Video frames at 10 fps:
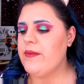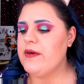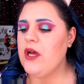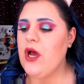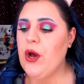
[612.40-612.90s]

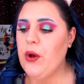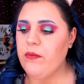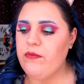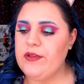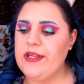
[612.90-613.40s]
gonna
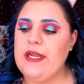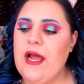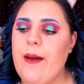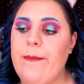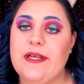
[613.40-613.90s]
hopefully
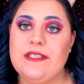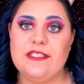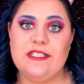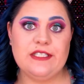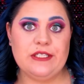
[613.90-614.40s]
not mess
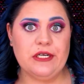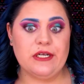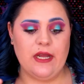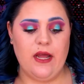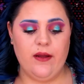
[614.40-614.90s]
this
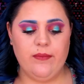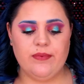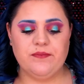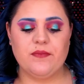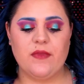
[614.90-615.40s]
look up.
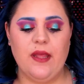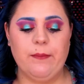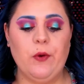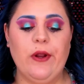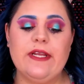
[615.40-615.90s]

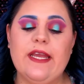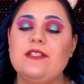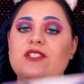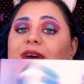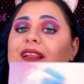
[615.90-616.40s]
I'm going to get
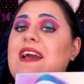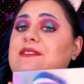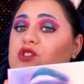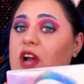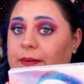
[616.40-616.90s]
into my
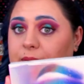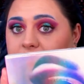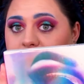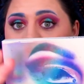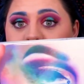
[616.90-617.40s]
Life's a Drag
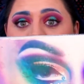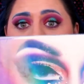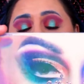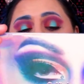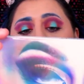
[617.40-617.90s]
palette
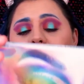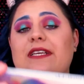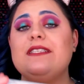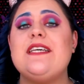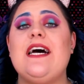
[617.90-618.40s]

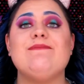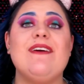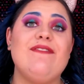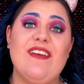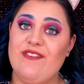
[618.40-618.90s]
because this has
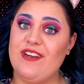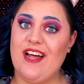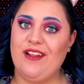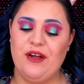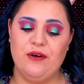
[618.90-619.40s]
my favorite
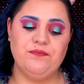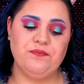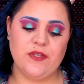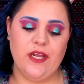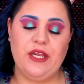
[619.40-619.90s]
yellow
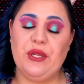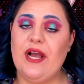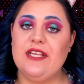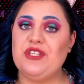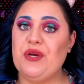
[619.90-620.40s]
and you
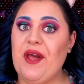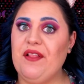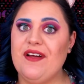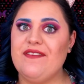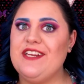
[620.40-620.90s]
guys know I
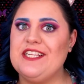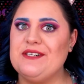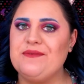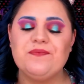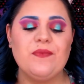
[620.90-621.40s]
love
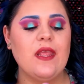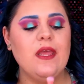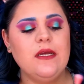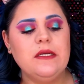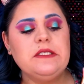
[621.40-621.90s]
yellow.
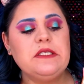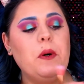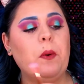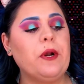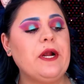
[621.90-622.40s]

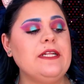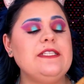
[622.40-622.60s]
So we're gonna